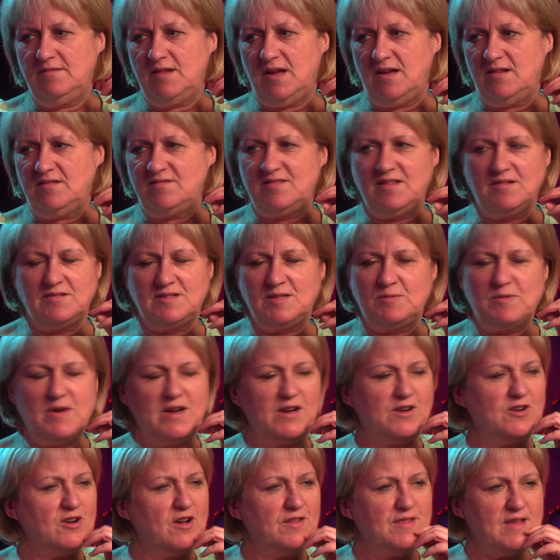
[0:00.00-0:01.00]
I swear to
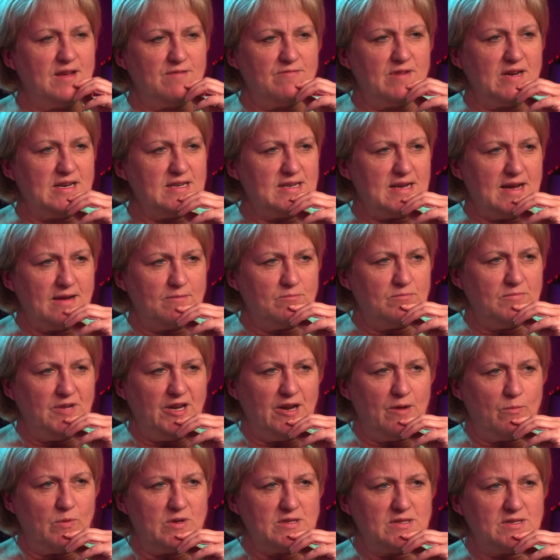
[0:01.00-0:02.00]
God, they'd ring Dad,
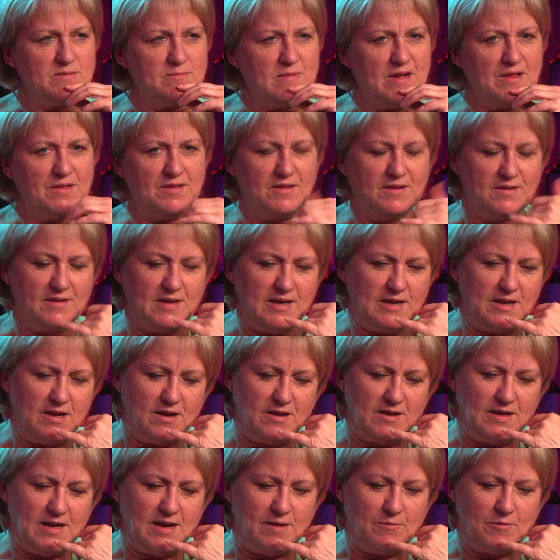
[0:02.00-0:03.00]
once a month, and he'd go,
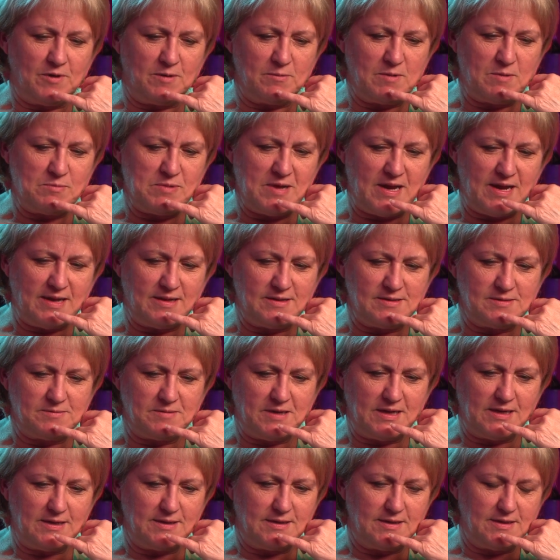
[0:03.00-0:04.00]
"Yeah, what am I playing this
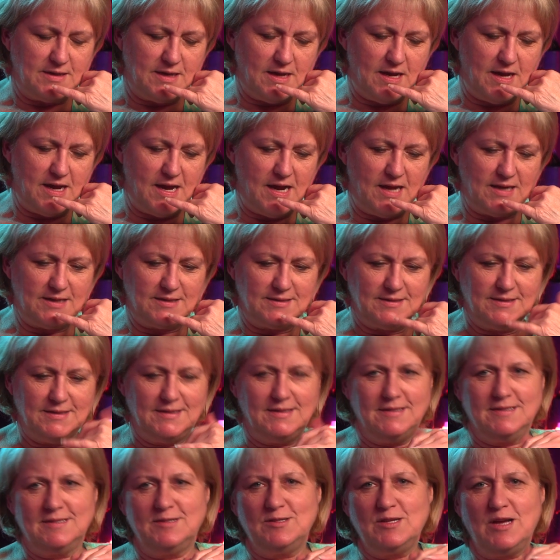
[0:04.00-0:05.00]
week?"
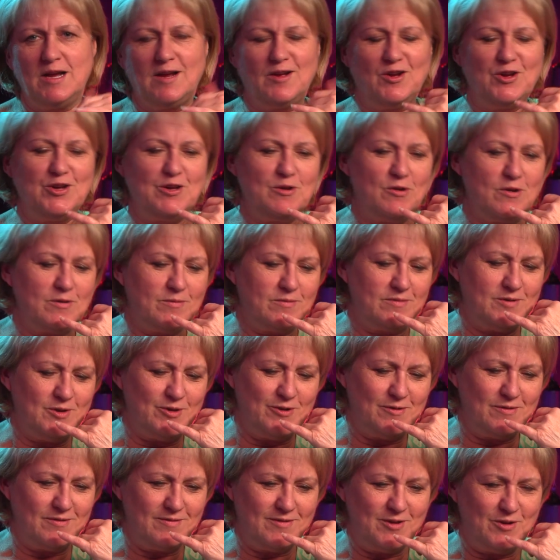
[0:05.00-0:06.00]
Like, oh, you're
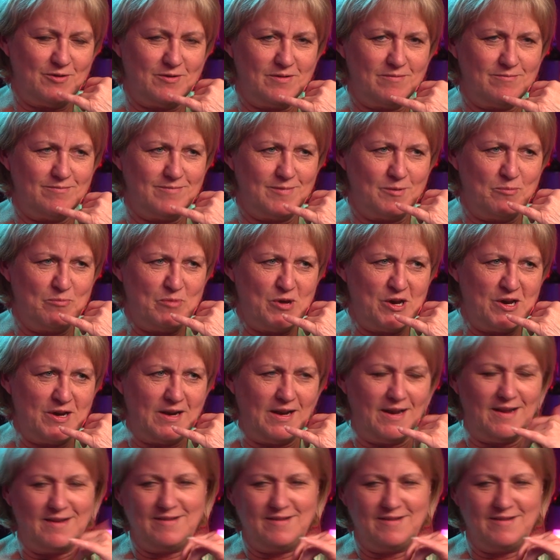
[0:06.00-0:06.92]
a burglar.